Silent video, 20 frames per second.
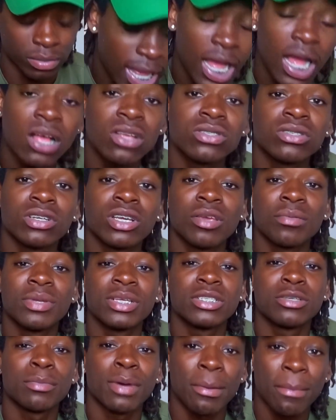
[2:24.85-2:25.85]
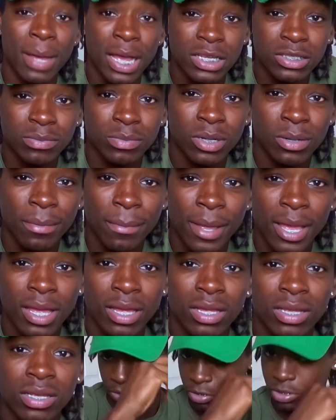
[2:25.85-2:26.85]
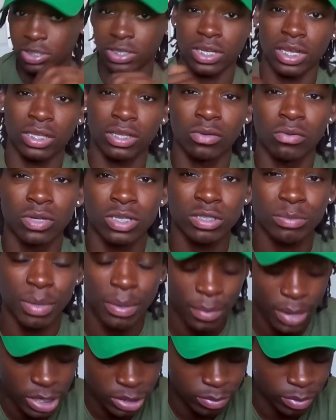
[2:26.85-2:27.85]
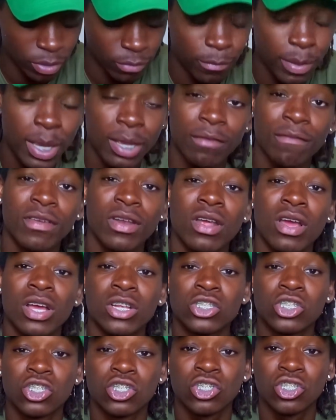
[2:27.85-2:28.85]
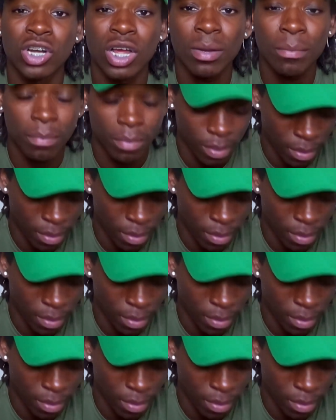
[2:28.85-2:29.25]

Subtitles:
I also keep this in my basketball bag, just like the What's in My Basketball Bag video I just dropped.